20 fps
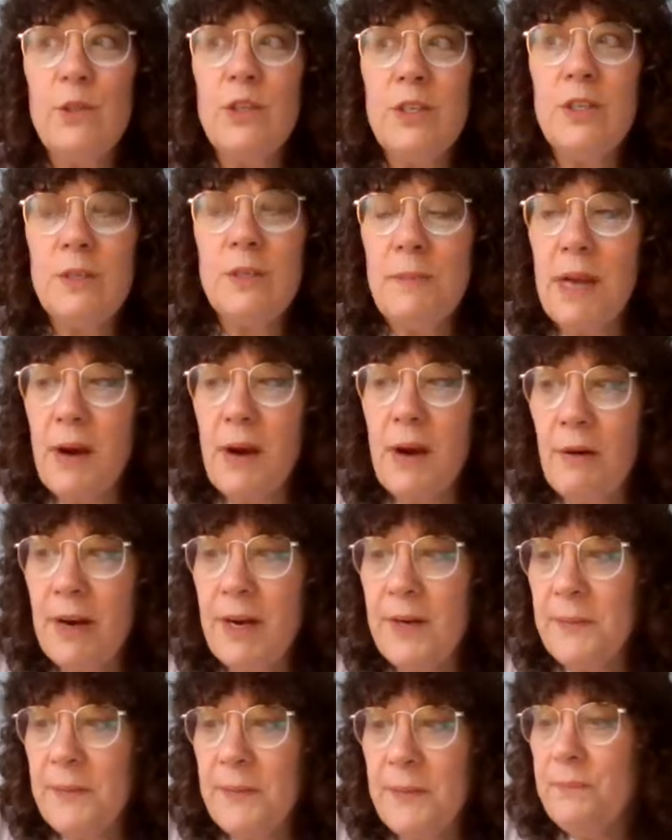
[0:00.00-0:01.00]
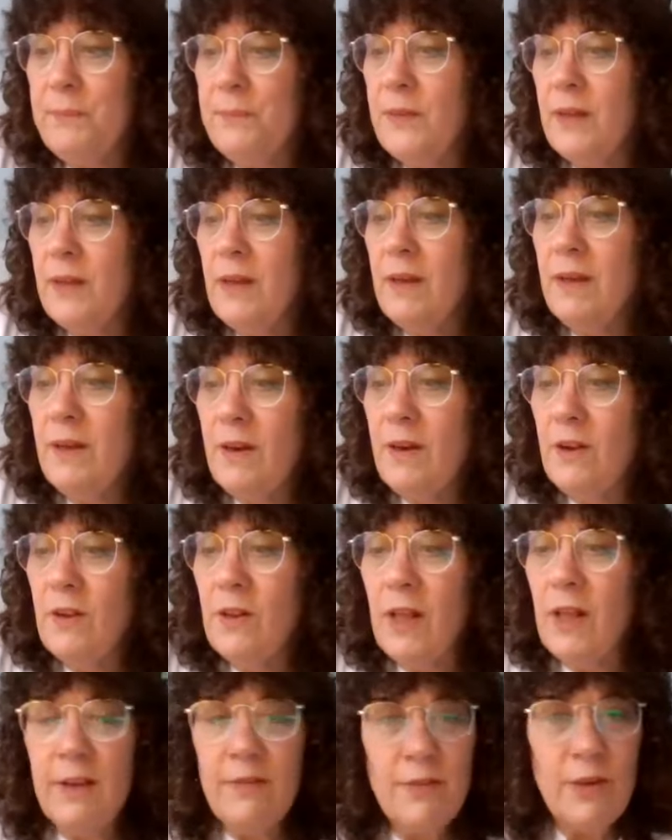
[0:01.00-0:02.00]
She's married,
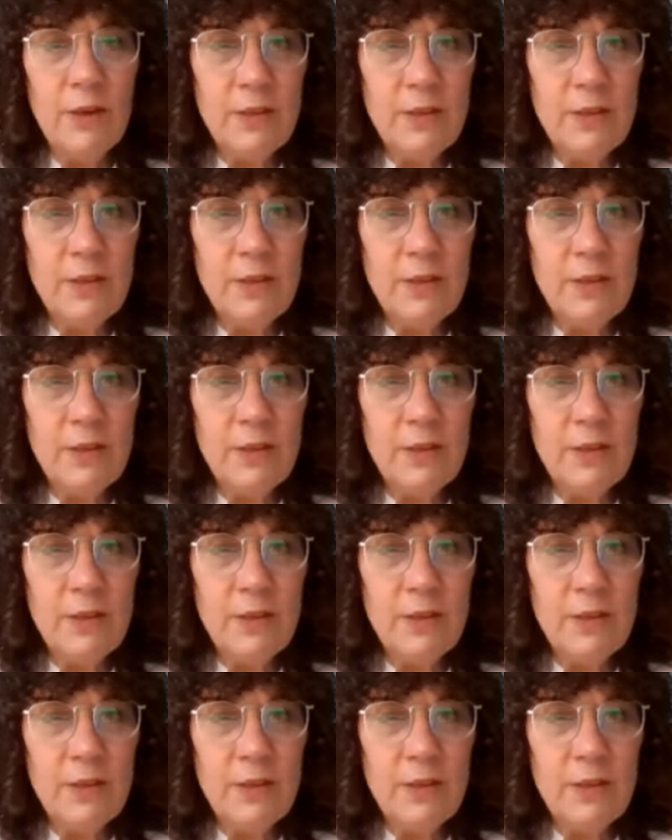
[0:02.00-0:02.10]
life